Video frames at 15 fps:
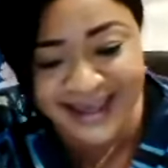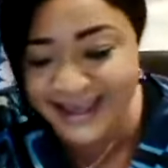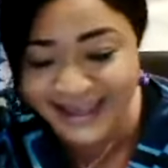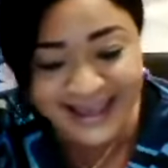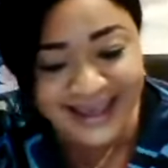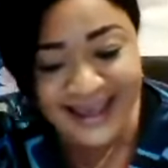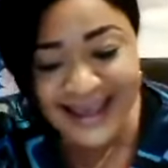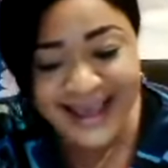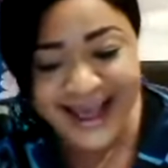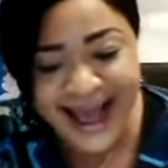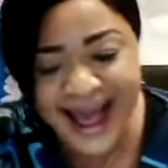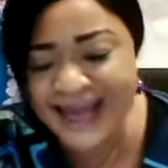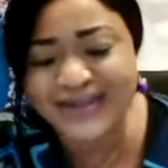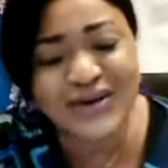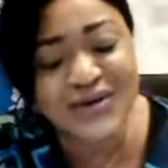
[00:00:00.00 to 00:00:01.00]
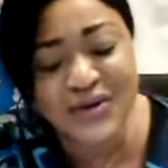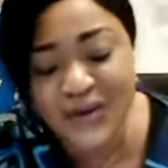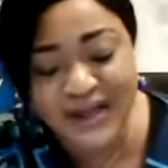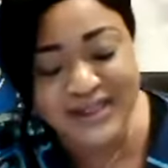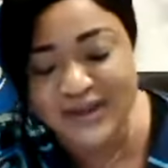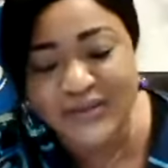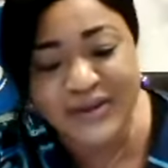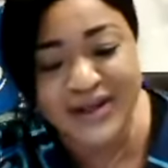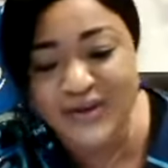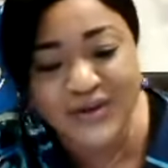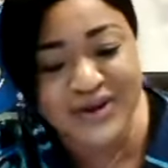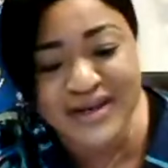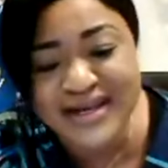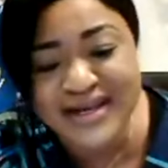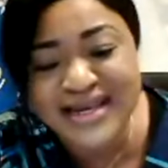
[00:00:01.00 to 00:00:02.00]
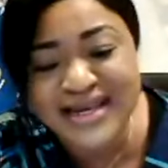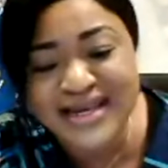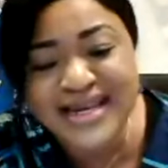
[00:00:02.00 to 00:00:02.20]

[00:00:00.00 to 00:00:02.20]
Hey, I don't know why somebody would